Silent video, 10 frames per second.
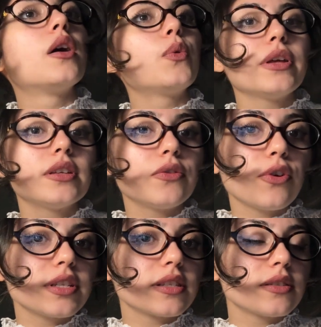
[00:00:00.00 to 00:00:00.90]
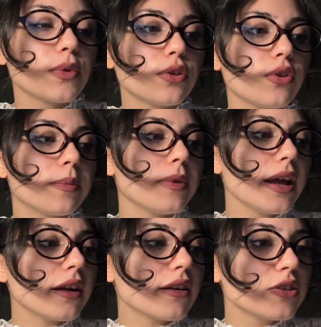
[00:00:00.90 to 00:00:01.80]
for instance, when you're
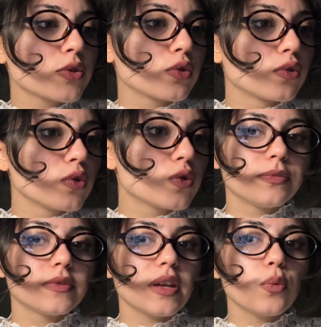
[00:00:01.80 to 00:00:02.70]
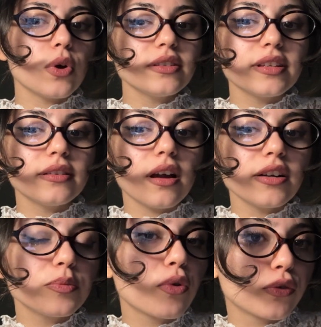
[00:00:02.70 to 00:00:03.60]
applying art schools, they want an
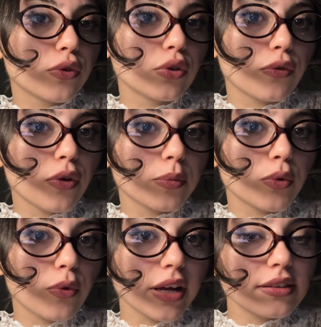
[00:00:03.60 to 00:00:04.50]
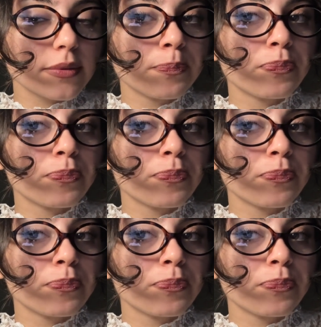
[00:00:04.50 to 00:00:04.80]
art portfolio from you, right?